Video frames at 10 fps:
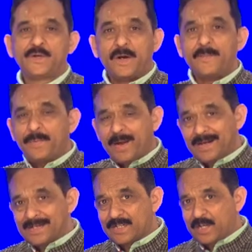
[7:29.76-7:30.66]
Trump
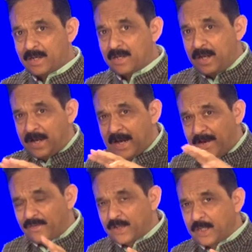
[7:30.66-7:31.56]
has done
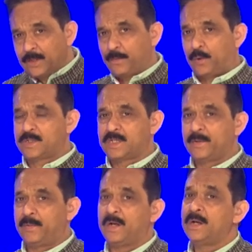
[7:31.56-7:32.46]
everything
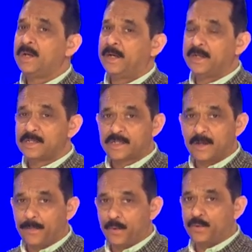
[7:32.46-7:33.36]
possible in
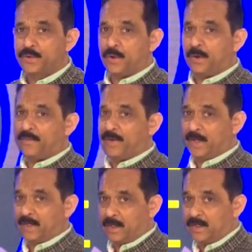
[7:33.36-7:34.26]
support of
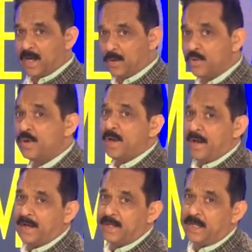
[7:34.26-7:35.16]
Netanyahu
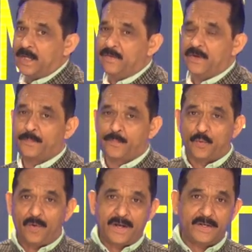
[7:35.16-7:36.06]
and even
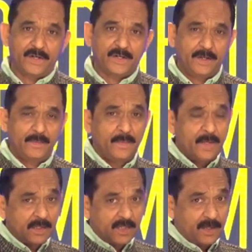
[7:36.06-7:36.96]
provided him
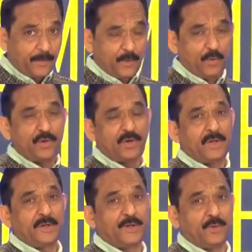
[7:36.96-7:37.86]
support
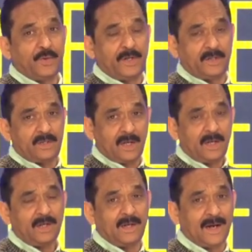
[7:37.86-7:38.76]
during
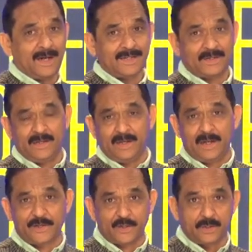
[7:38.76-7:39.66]
the last
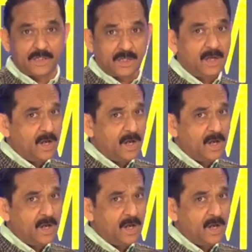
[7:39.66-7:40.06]
elections.